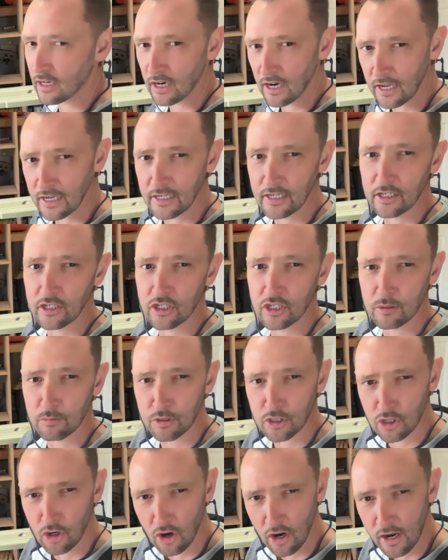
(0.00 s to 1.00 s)
like and
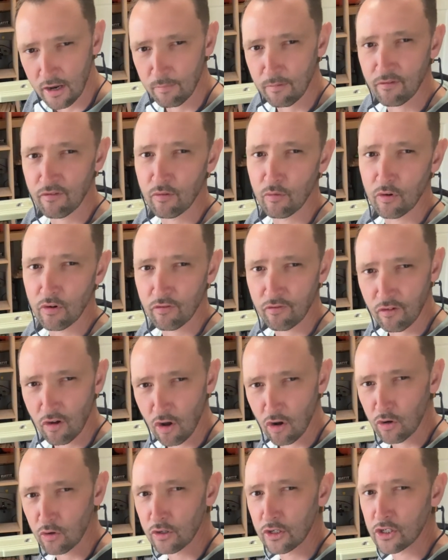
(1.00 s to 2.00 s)
subscribe if you want to
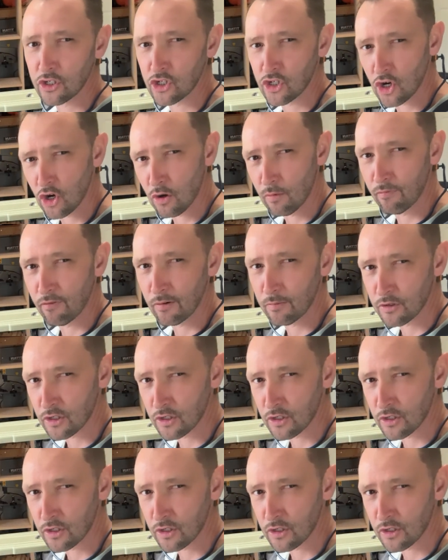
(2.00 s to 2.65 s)
follow this job from